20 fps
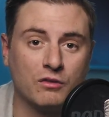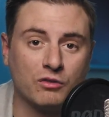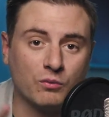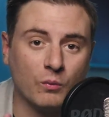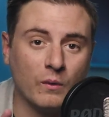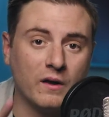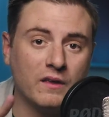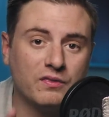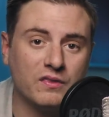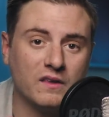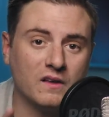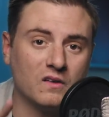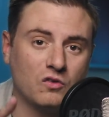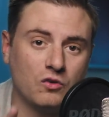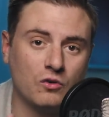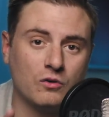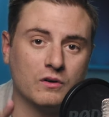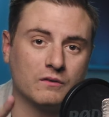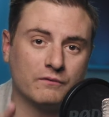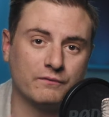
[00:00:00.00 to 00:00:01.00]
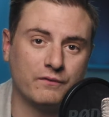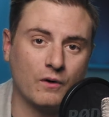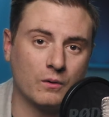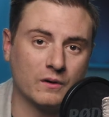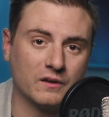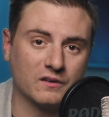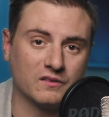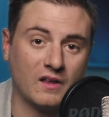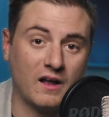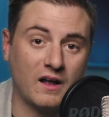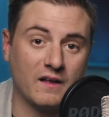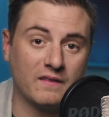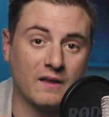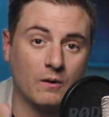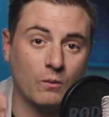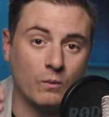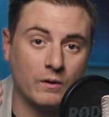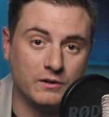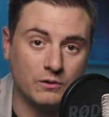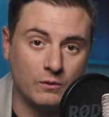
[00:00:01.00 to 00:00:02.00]
3 things you can focus on
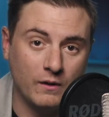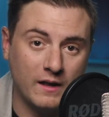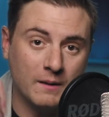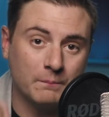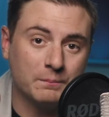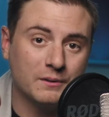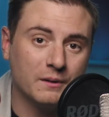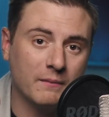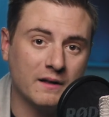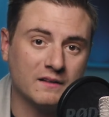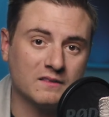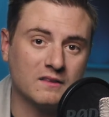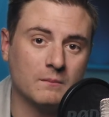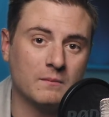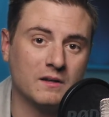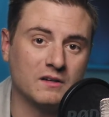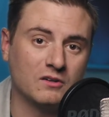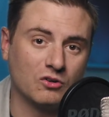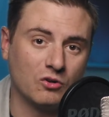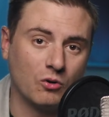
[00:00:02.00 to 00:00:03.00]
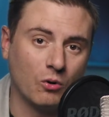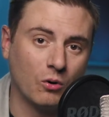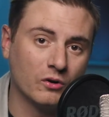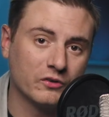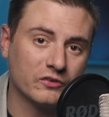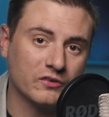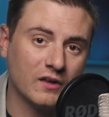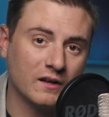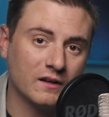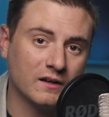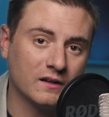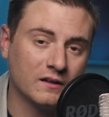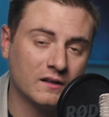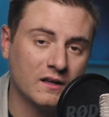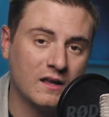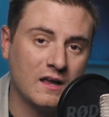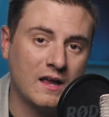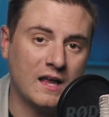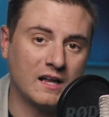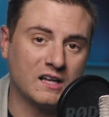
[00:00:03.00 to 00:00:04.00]
that when you implement them into goal setting
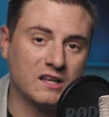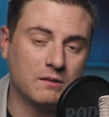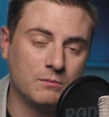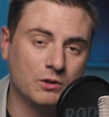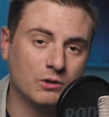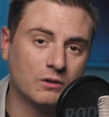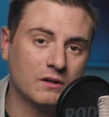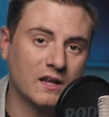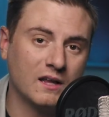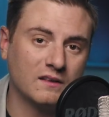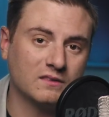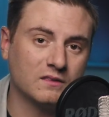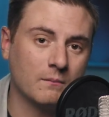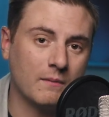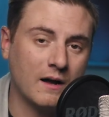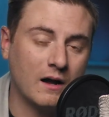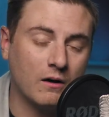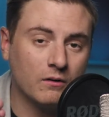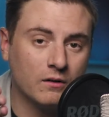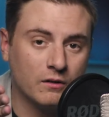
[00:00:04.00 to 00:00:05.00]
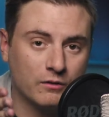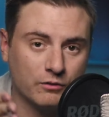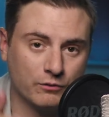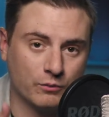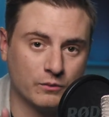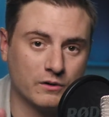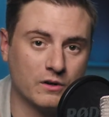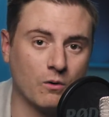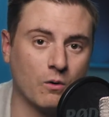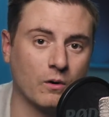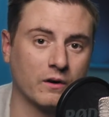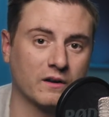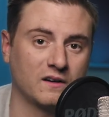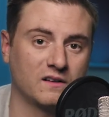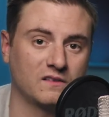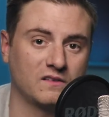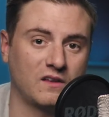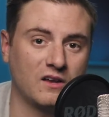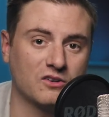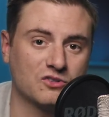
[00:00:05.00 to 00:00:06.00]
and communicate them out through your
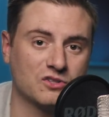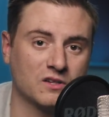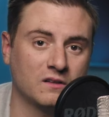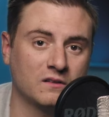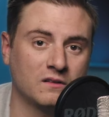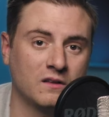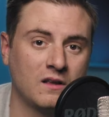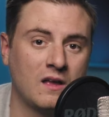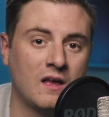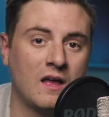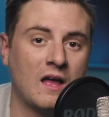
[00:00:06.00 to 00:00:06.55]
organization,